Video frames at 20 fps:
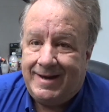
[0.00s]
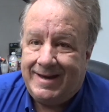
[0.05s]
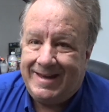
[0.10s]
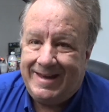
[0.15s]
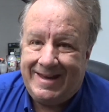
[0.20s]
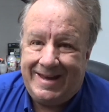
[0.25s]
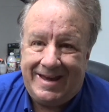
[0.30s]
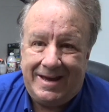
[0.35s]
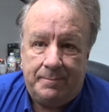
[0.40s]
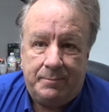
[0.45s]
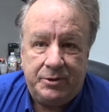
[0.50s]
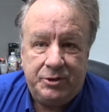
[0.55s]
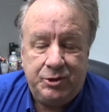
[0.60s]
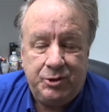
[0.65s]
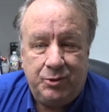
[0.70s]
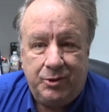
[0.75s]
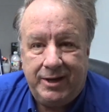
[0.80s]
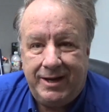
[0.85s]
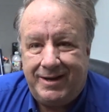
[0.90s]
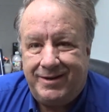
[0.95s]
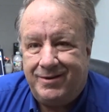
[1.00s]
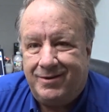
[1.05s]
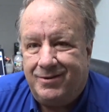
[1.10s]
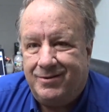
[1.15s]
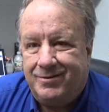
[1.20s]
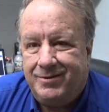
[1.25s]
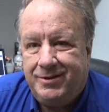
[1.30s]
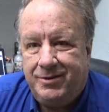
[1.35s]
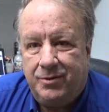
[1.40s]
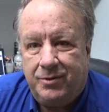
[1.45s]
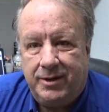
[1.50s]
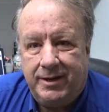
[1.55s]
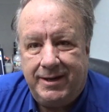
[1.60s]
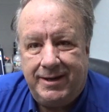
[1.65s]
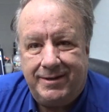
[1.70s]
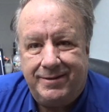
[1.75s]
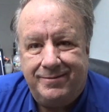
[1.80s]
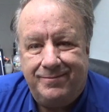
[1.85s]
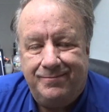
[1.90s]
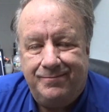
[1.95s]
Yeah, but you
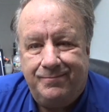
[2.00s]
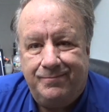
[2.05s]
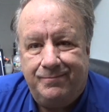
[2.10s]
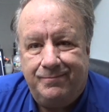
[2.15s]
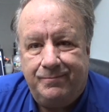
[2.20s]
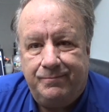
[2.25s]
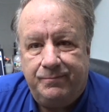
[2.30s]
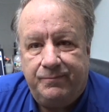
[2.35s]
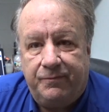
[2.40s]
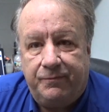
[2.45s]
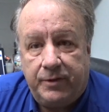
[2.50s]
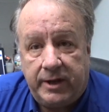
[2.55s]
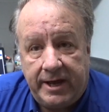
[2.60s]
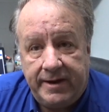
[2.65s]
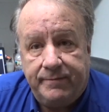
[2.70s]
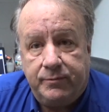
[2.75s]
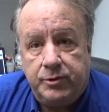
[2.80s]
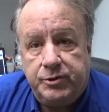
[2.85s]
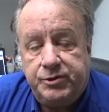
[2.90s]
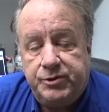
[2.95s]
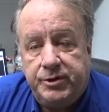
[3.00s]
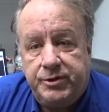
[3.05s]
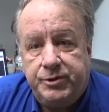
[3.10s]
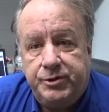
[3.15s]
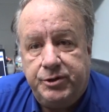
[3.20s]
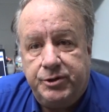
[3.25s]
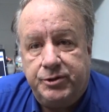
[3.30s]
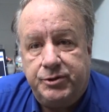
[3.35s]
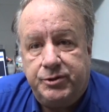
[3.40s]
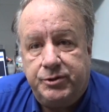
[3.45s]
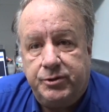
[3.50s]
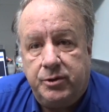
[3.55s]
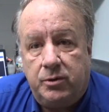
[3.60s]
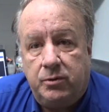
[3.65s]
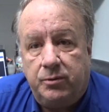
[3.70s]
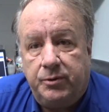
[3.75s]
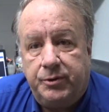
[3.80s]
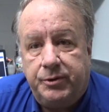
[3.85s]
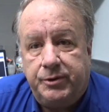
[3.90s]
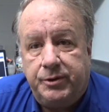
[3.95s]
get flavors that just
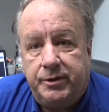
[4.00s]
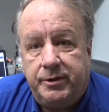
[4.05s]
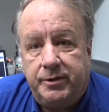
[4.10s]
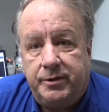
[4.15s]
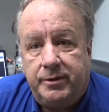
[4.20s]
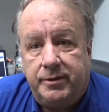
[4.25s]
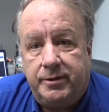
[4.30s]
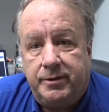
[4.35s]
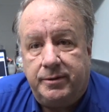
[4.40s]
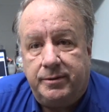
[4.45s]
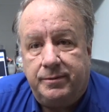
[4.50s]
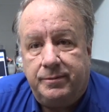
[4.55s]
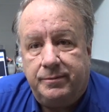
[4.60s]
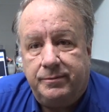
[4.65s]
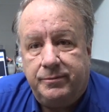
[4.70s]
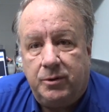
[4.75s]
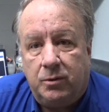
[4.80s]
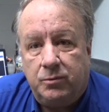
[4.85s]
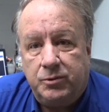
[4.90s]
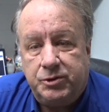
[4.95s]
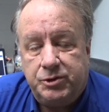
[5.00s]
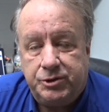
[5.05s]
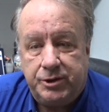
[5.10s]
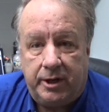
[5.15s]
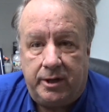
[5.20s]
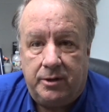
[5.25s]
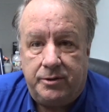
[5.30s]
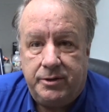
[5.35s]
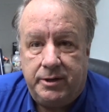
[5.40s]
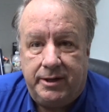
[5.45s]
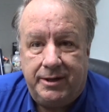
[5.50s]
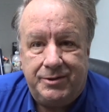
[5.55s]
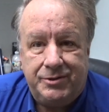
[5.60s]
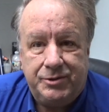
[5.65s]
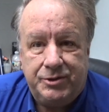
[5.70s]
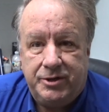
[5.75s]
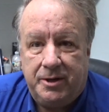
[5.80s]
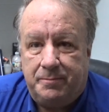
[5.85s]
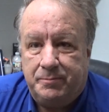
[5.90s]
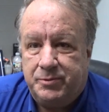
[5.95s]
don't sell. You get
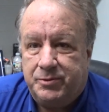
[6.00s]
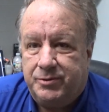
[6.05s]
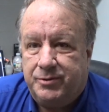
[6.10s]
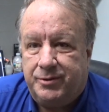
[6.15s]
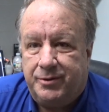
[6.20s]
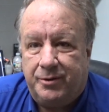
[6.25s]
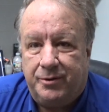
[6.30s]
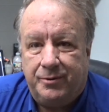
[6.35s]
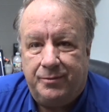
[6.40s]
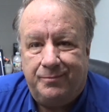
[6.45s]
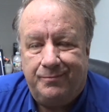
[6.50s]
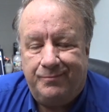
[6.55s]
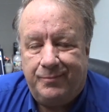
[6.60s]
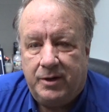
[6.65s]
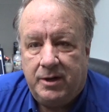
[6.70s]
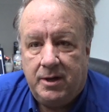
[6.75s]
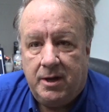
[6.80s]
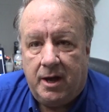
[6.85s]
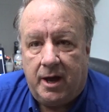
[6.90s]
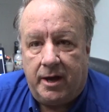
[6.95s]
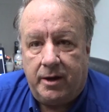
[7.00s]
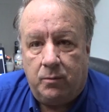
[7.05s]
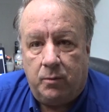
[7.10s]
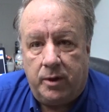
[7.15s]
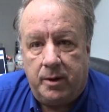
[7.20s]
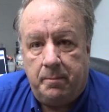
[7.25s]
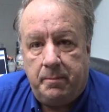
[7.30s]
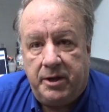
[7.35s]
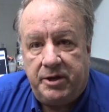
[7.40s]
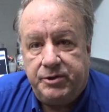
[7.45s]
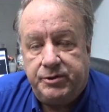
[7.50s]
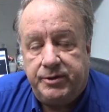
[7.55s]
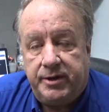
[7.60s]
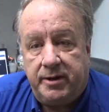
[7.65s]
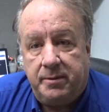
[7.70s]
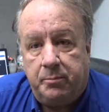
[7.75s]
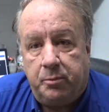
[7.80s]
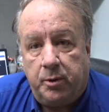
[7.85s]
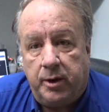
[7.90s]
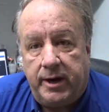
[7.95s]
chips that are, I don't want to mention
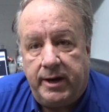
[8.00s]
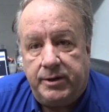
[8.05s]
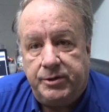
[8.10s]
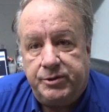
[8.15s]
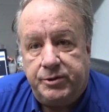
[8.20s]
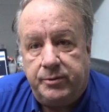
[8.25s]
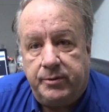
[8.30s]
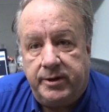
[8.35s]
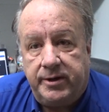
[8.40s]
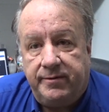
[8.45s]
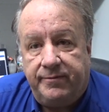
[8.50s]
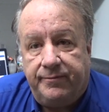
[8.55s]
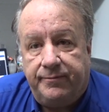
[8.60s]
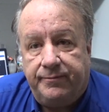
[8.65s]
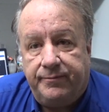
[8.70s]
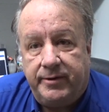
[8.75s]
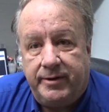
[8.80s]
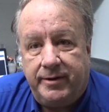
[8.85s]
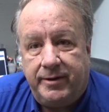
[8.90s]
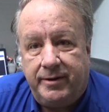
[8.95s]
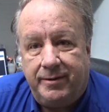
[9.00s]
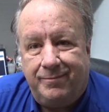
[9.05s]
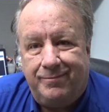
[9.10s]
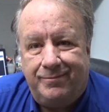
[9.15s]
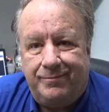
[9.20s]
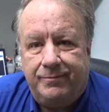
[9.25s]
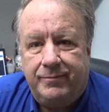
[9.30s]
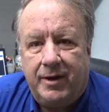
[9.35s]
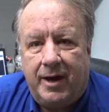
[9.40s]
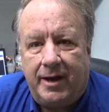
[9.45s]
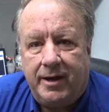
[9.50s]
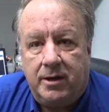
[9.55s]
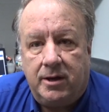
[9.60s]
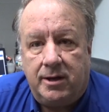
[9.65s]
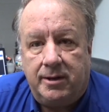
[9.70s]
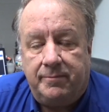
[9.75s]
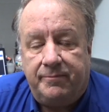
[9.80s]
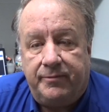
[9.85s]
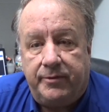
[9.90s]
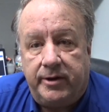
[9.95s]
any brands or any I
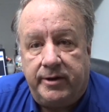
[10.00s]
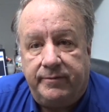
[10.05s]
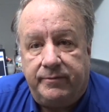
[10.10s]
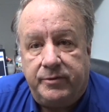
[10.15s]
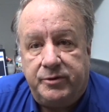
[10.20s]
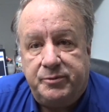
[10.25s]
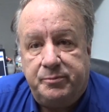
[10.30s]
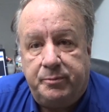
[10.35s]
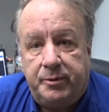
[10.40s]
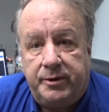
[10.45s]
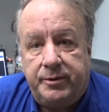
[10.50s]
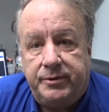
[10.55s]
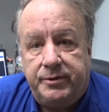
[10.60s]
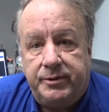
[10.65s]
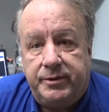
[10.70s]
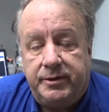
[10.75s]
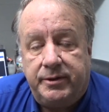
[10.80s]
call them flavors, but